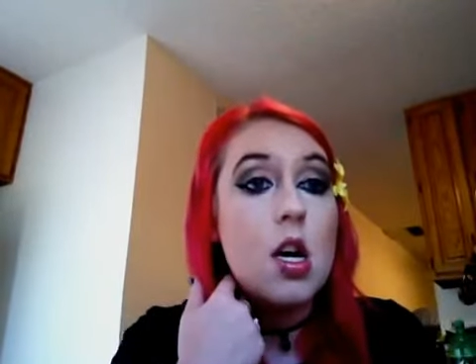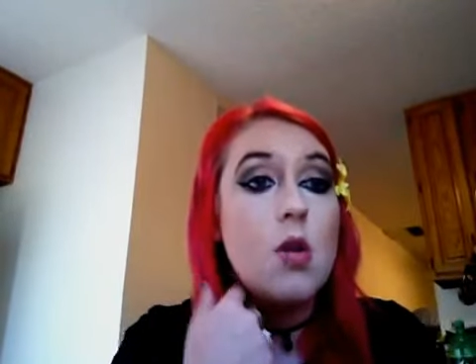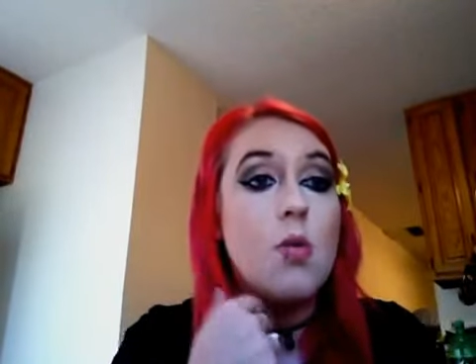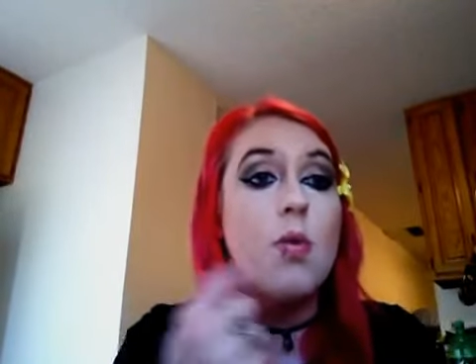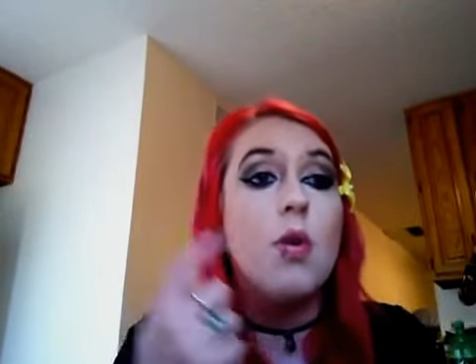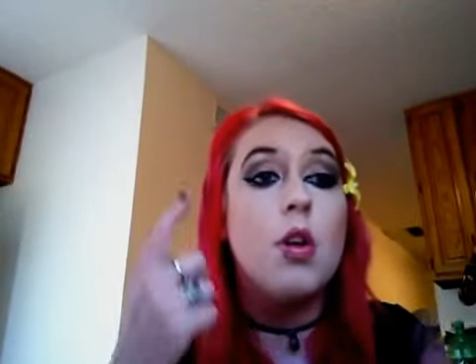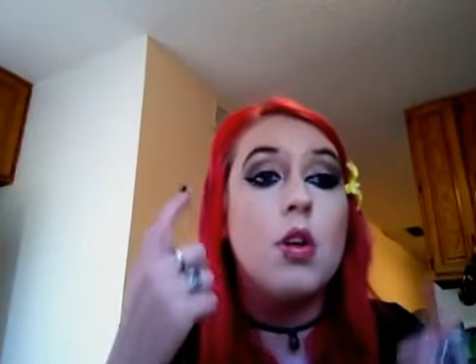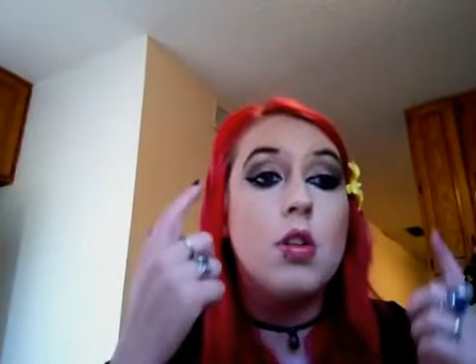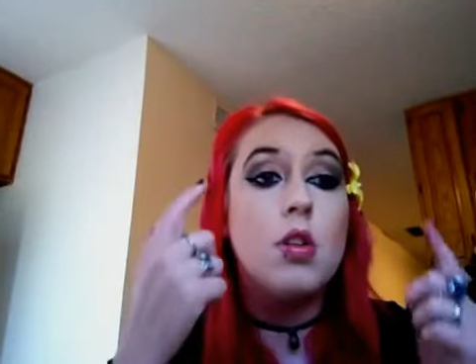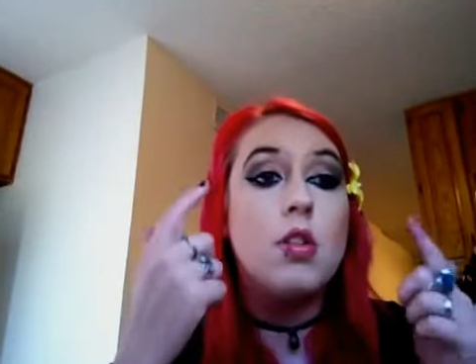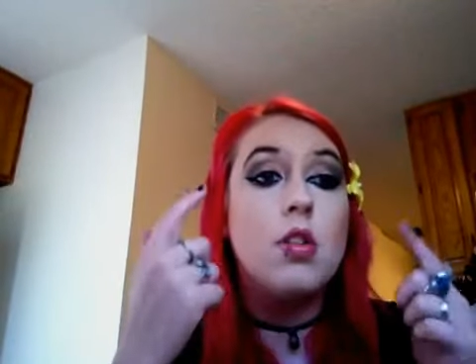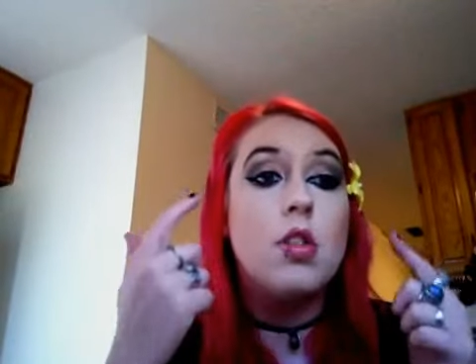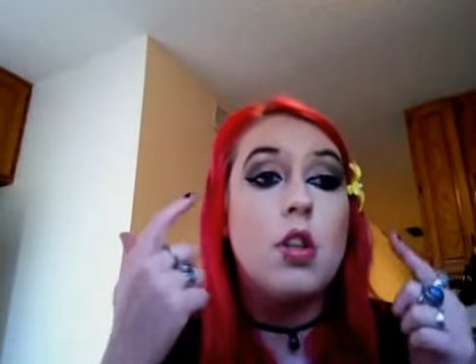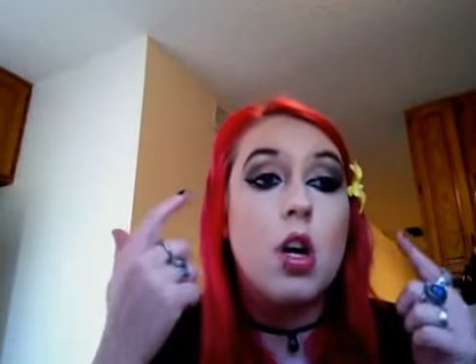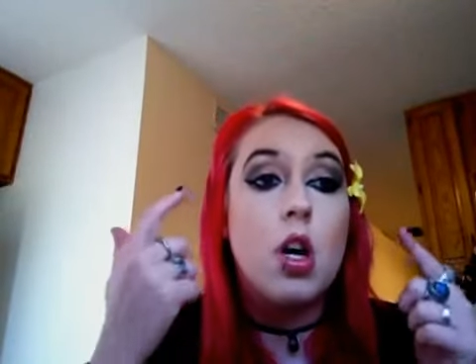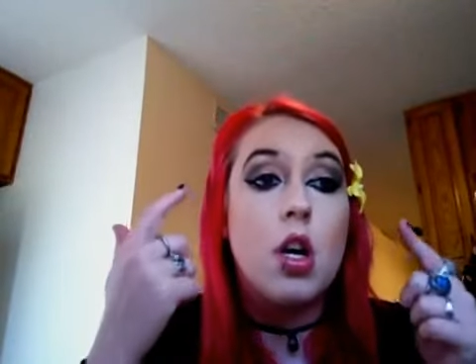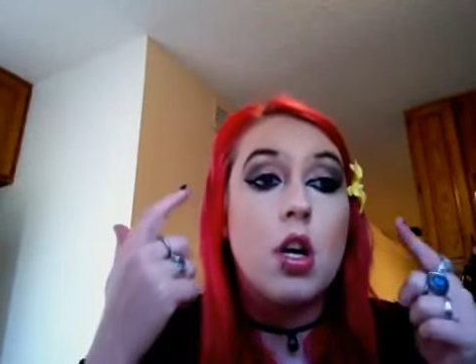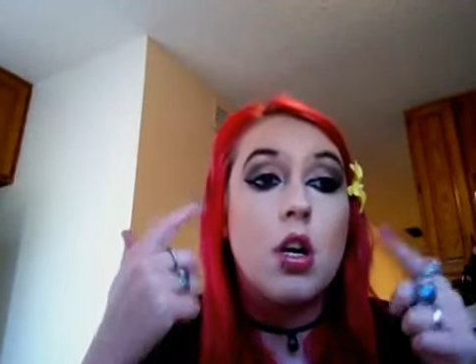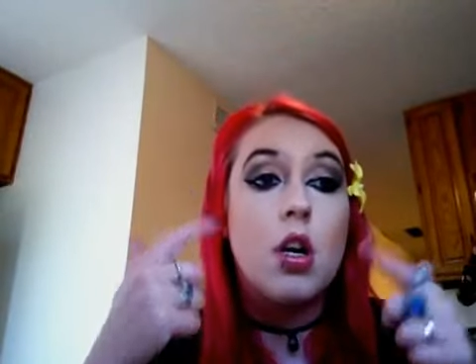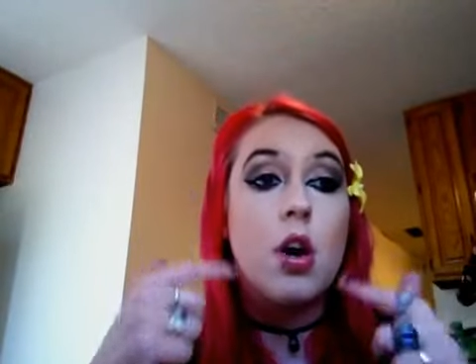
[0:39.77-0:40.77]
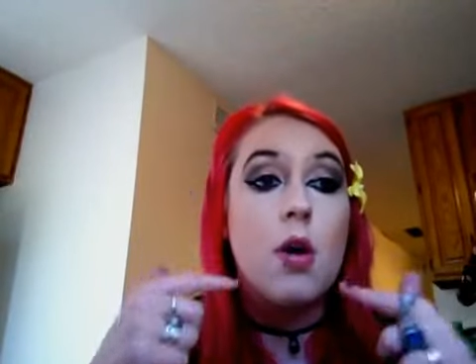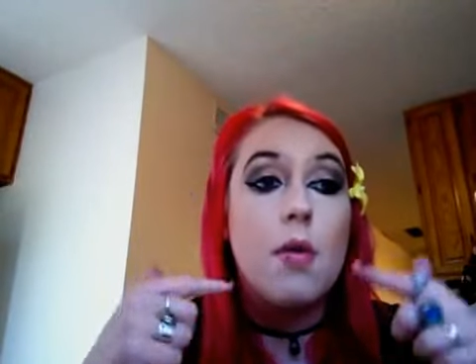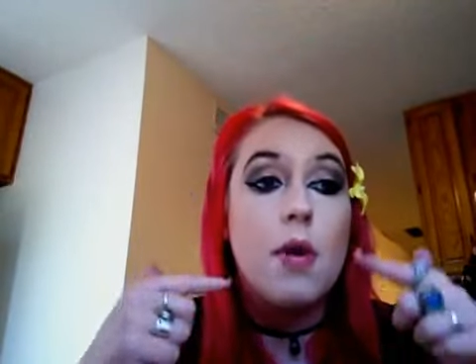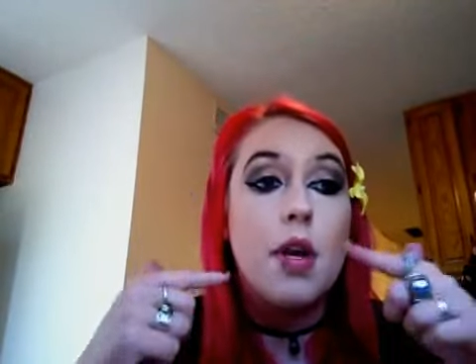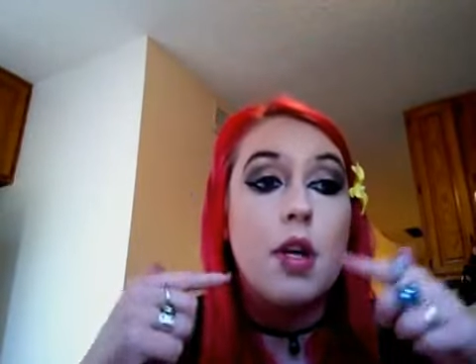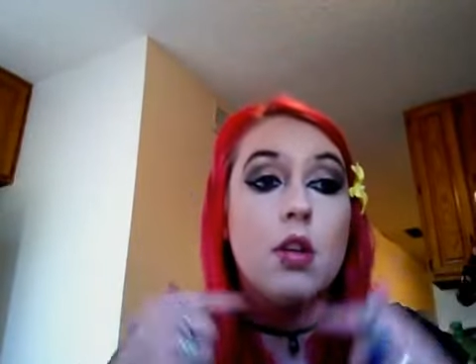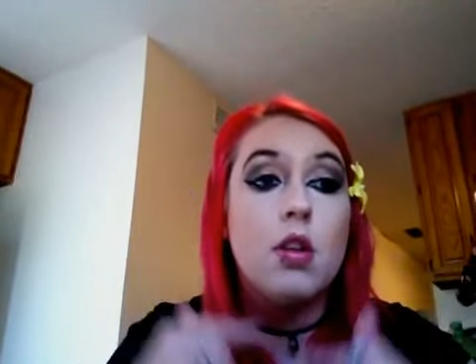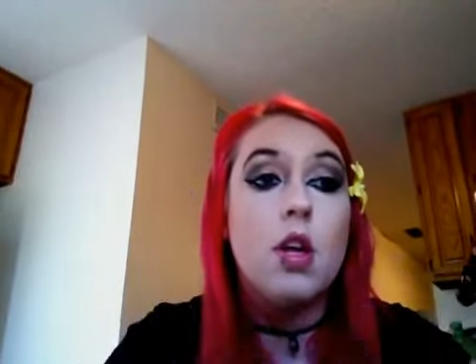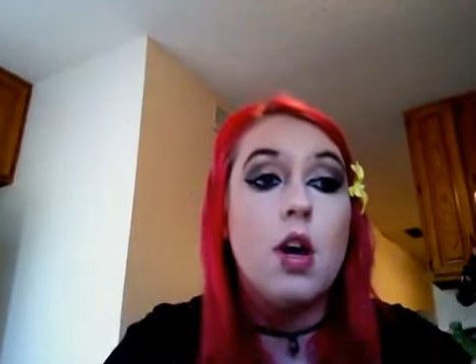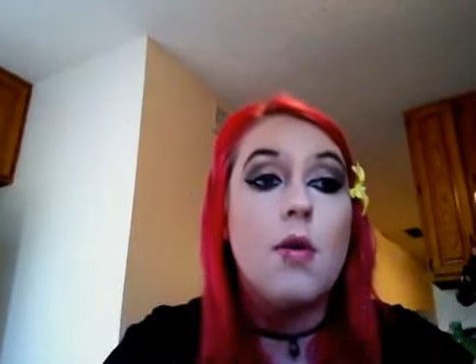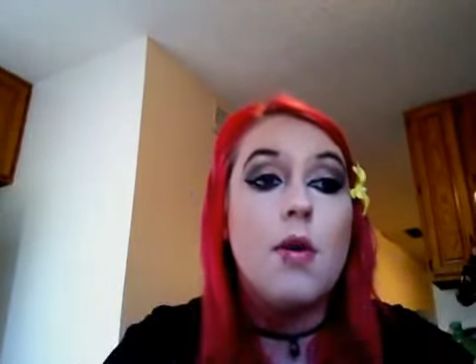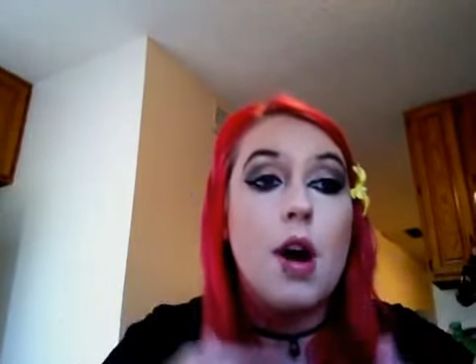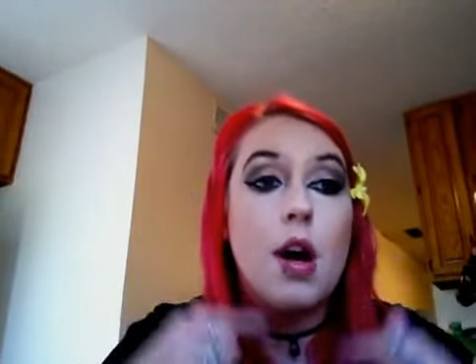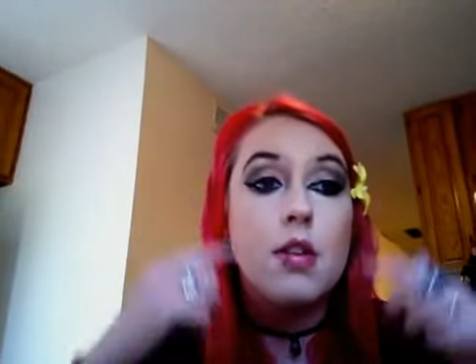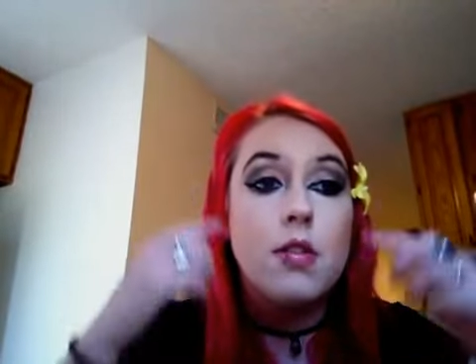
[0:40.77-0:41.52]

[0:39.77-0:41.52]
we'll start going lower.